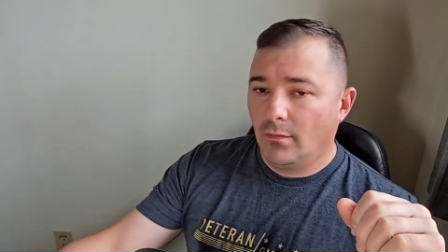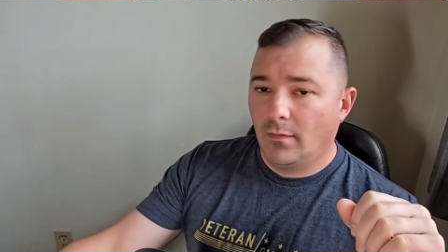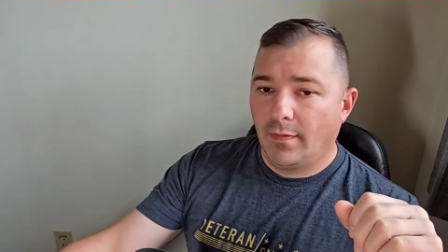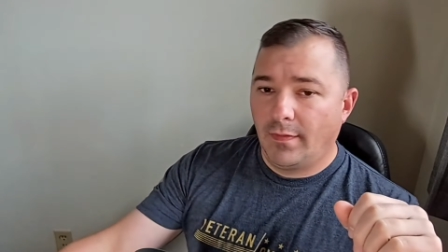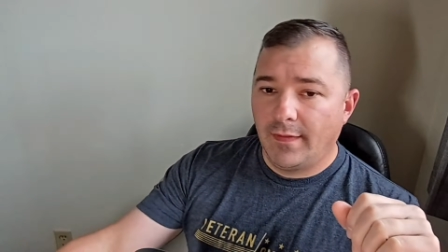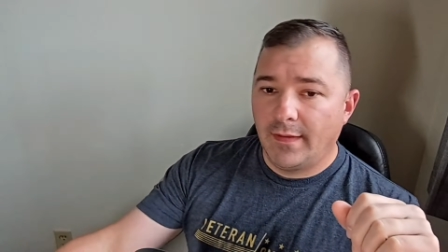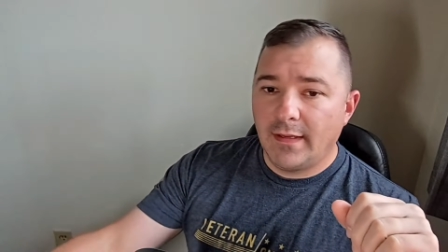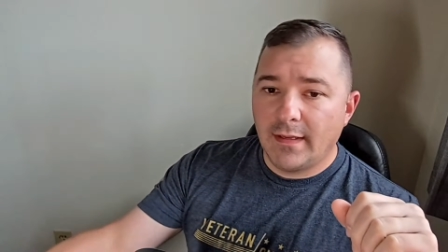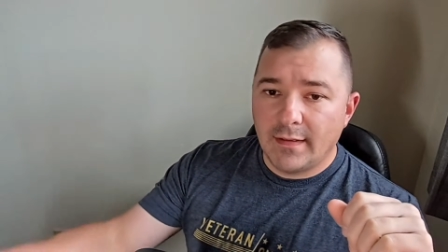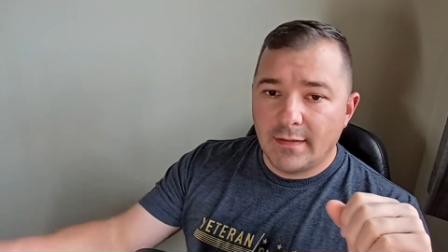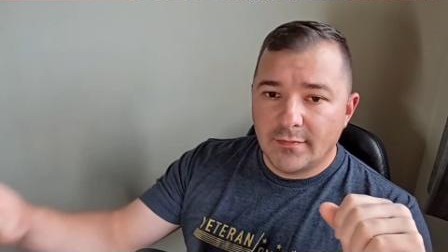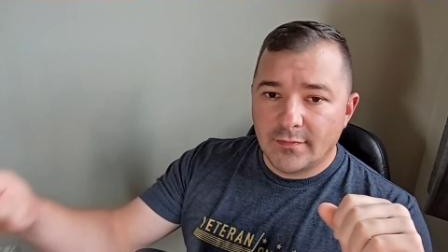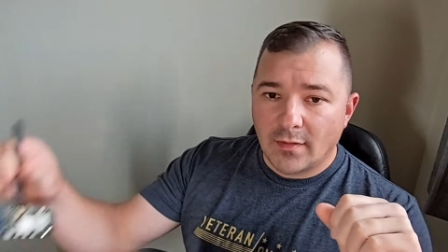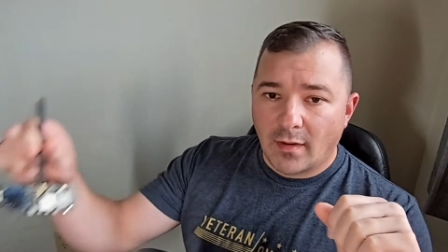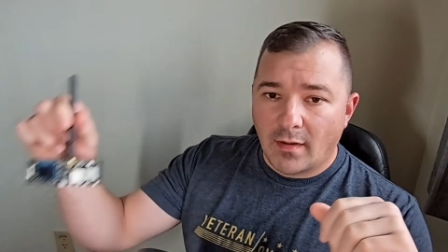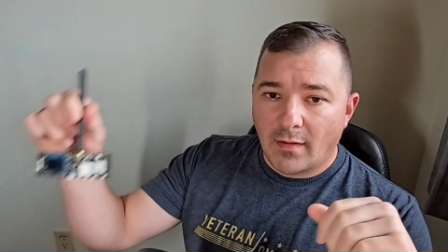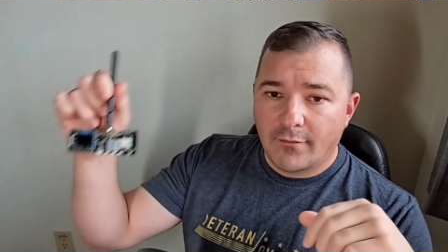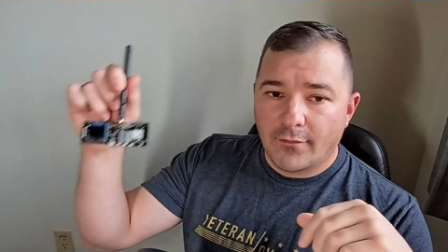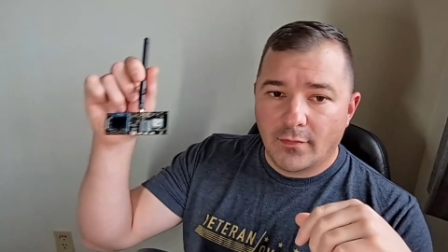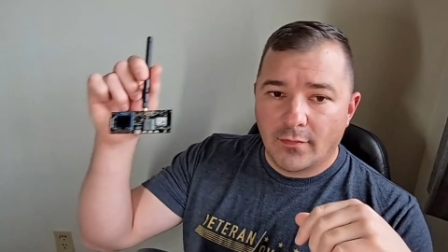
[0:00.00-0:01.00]
These
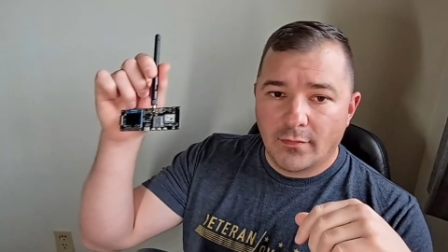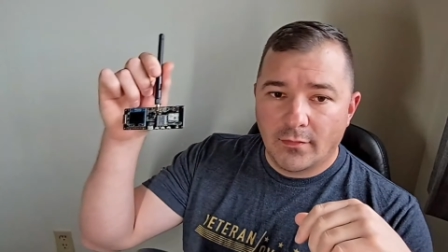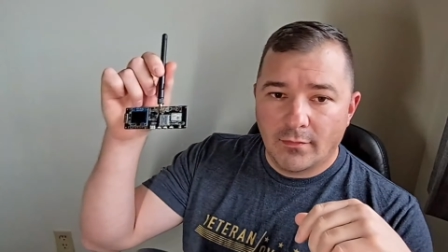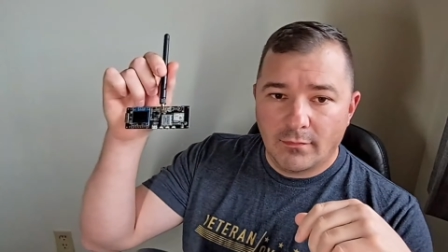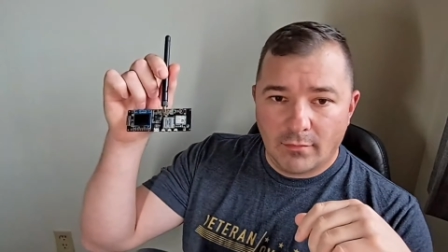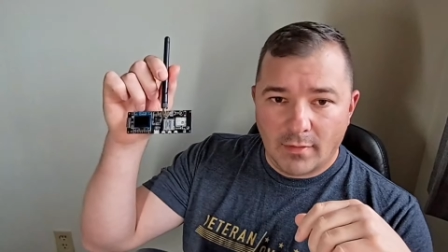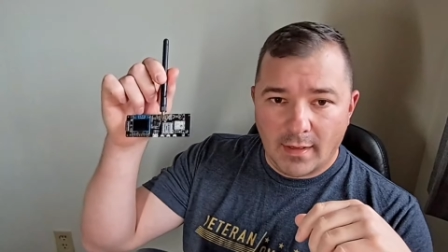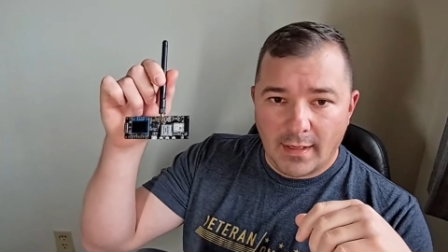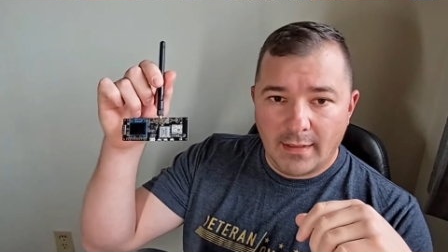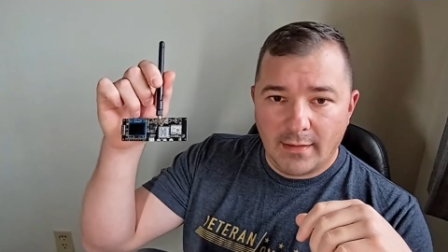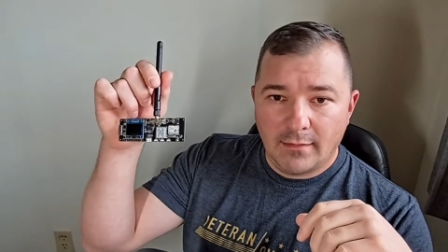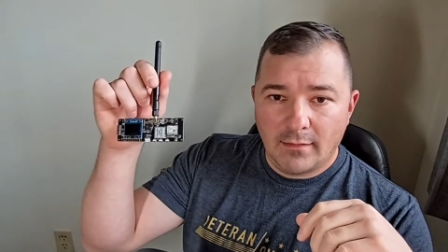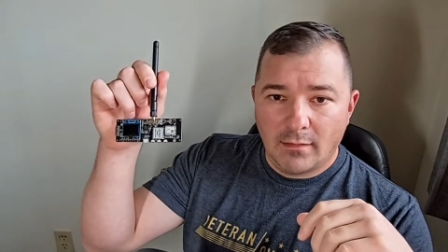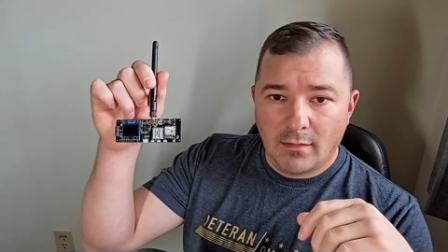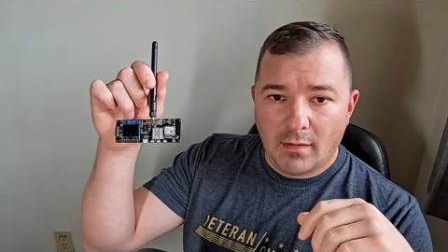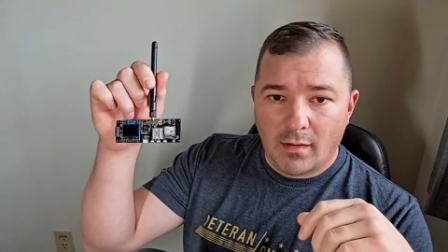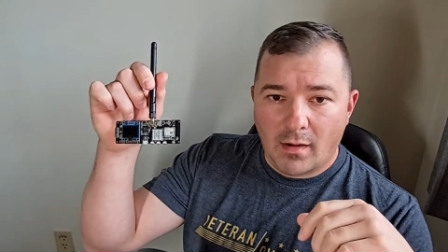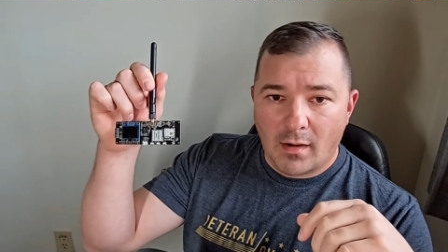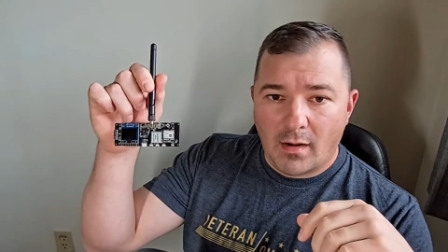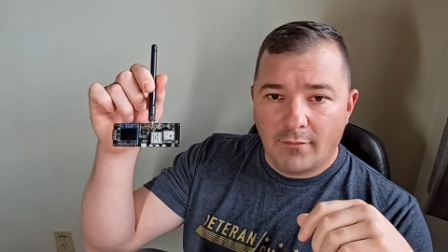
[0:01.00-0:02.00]
offer, right,
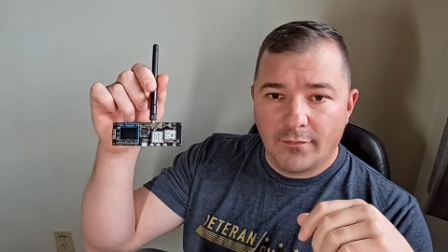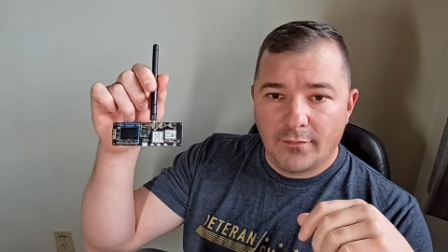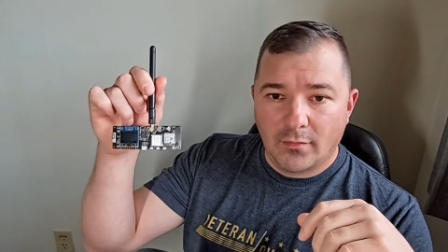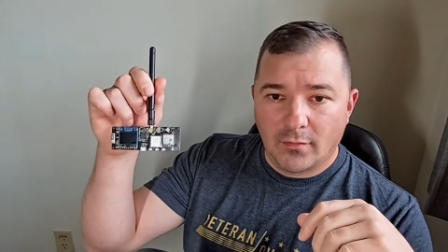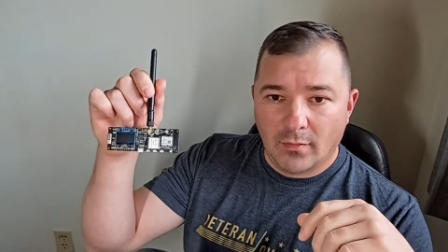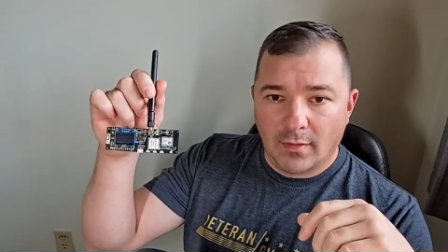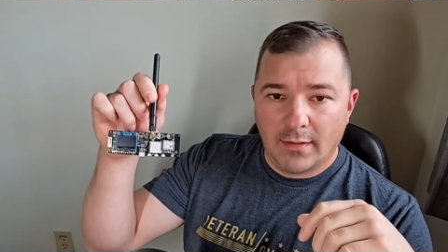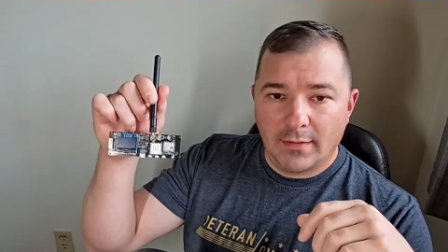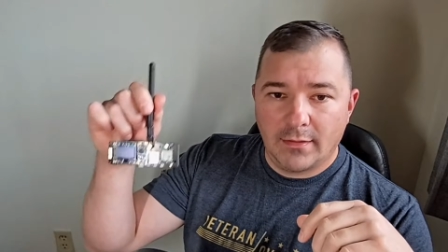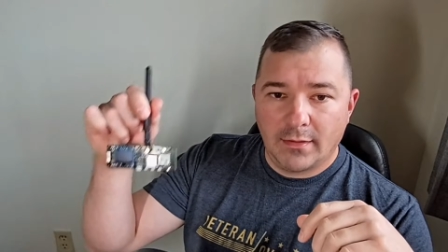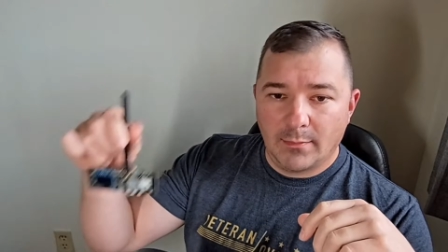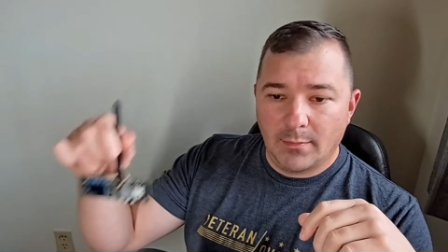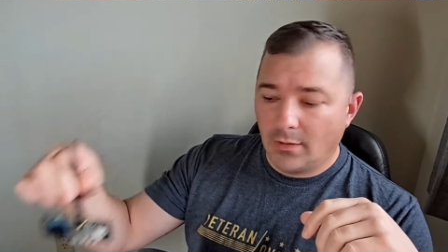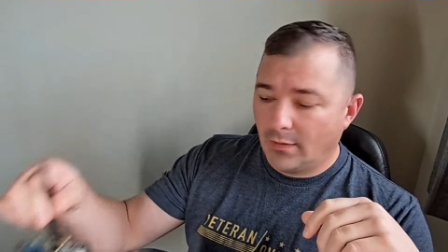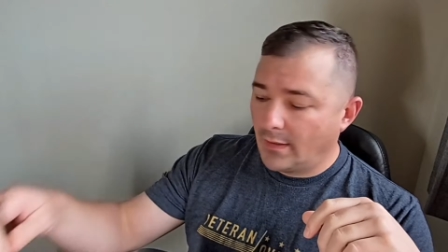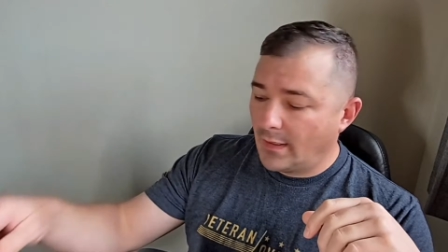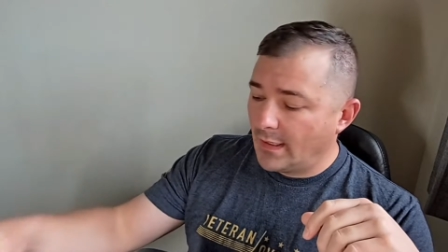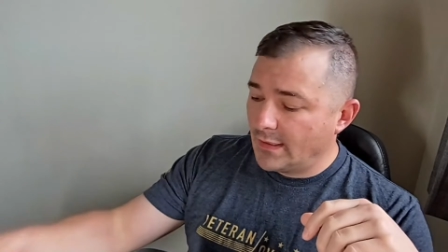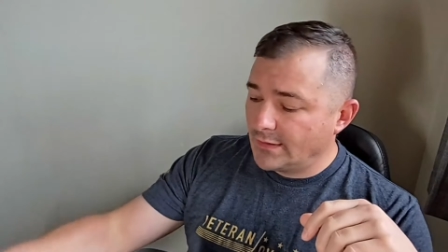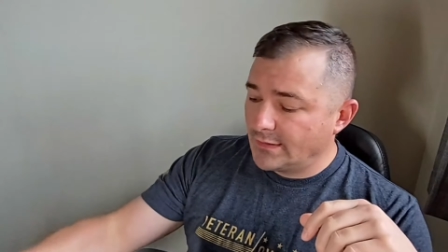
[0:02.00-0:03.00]
off-grid
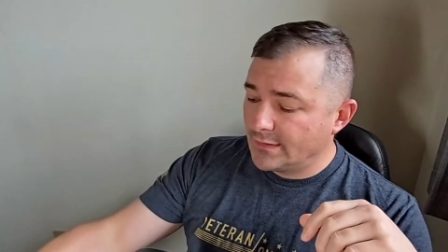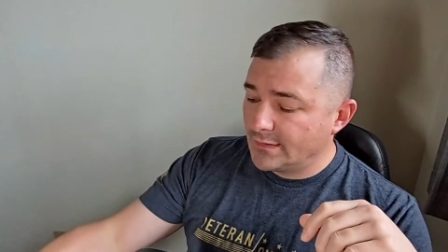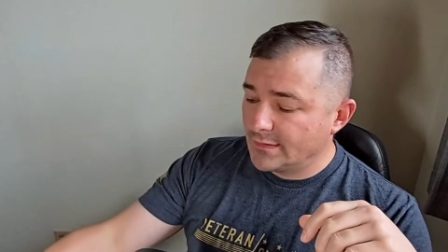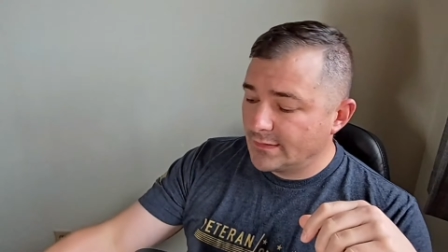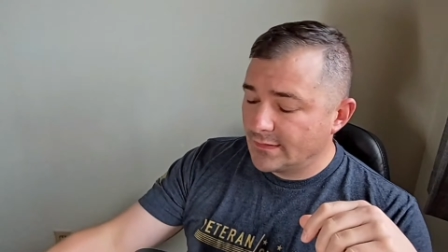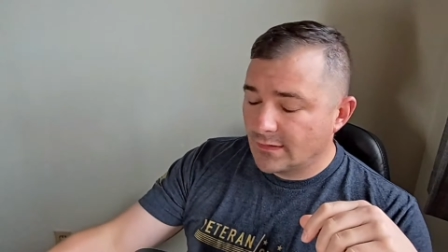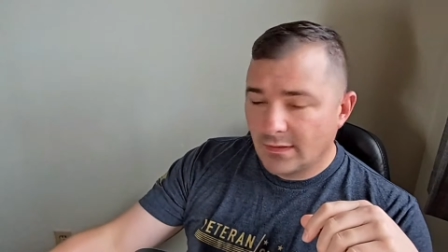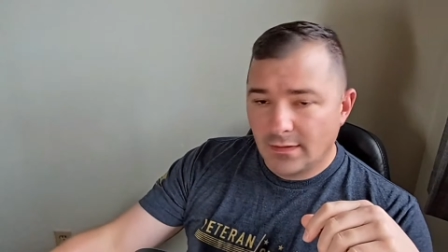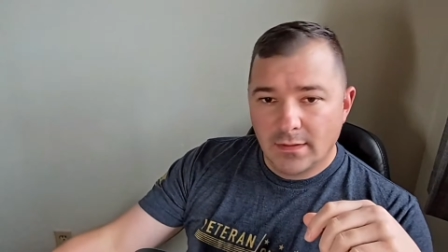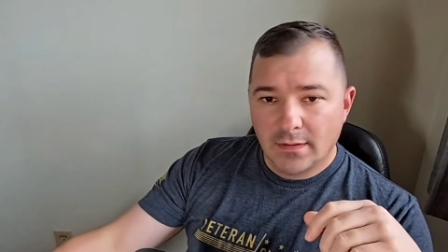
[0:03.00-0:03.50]
communications.